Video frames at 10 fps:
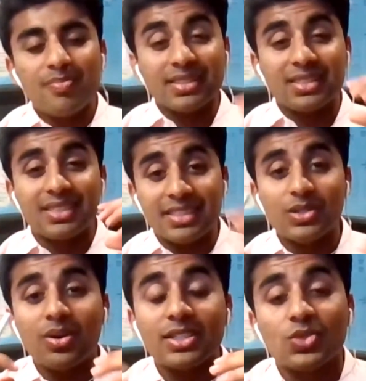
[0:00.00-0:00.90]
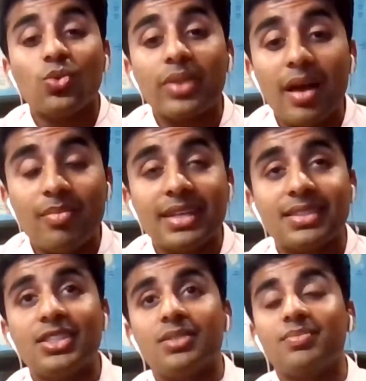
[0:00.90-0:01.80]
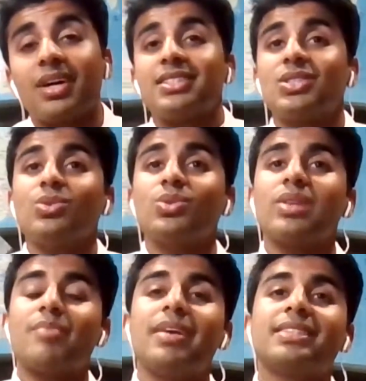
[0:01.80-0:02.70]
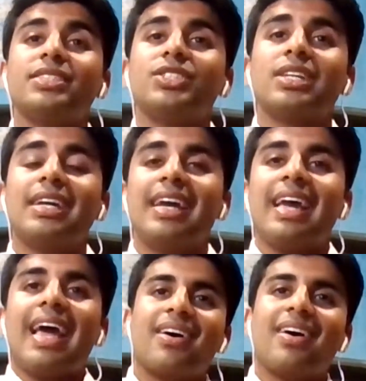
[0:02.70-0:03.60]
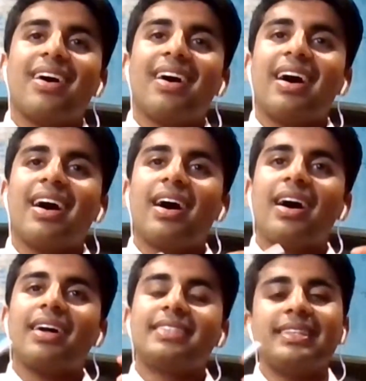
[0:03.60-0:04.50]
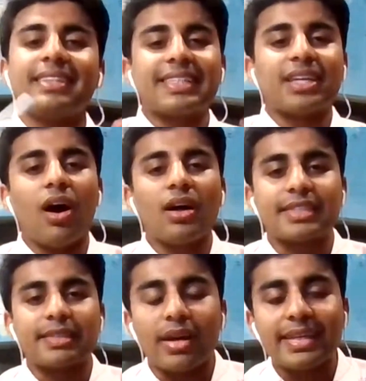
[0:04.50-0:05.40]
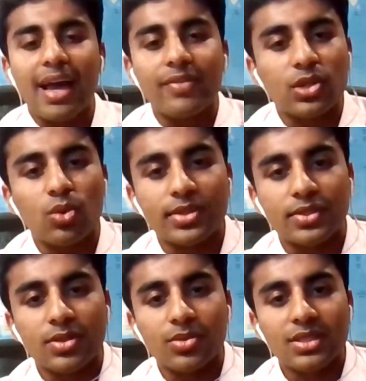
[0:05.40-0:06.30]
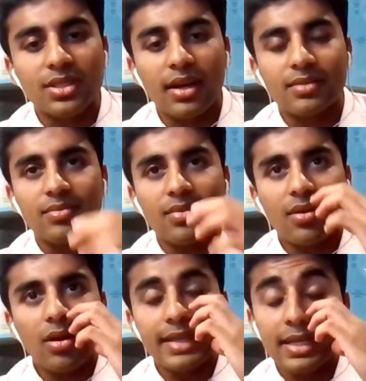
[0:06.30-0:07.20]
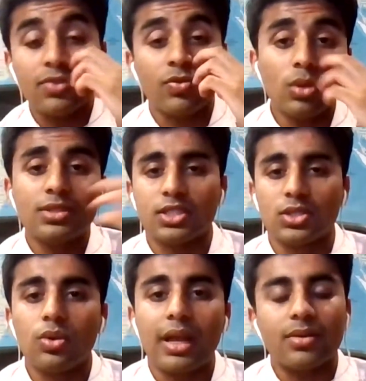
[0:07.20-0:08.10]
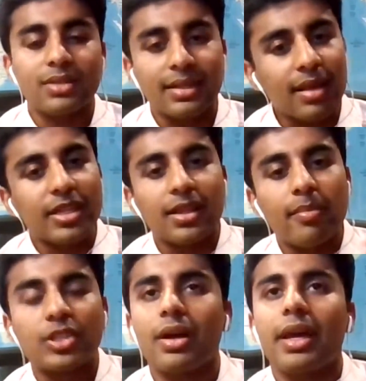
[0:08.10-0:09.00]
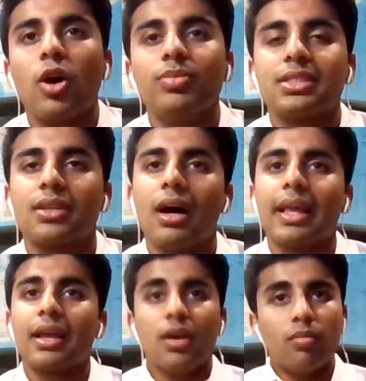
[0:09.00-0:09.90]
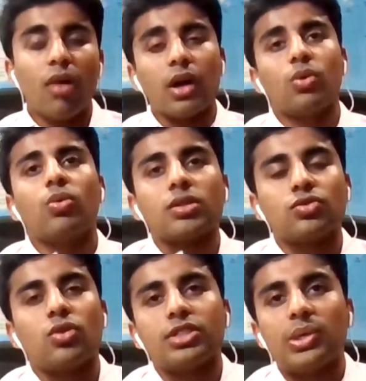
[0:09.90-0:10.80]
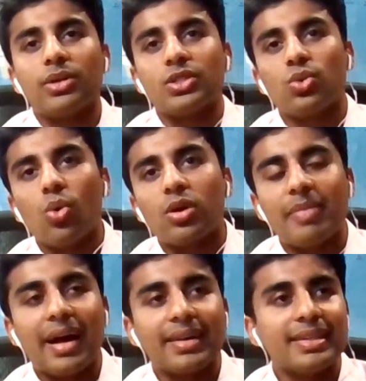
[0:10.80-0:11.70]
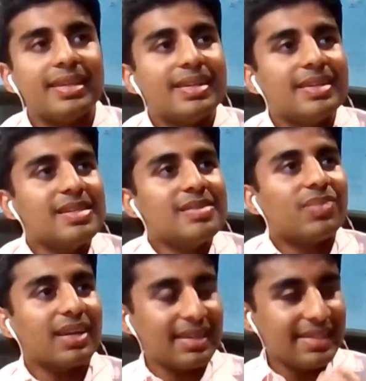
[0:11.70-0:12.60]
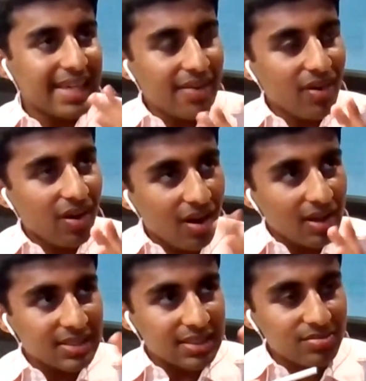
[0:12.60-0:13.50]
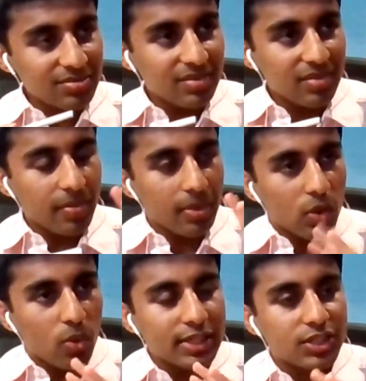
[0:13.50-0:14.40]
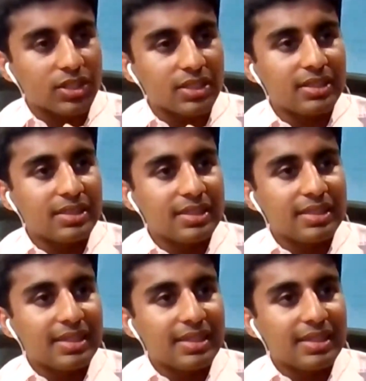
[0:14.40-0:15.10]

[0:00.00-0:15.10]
But still, I saw that message. I still saw that message. I didn't think to ask him, are you having thoughts of suicide? Yes, of course I saw that. I was like, let me try help this guy. Michael, what's wrong? Do you want to talk about it? But I never asked him the question.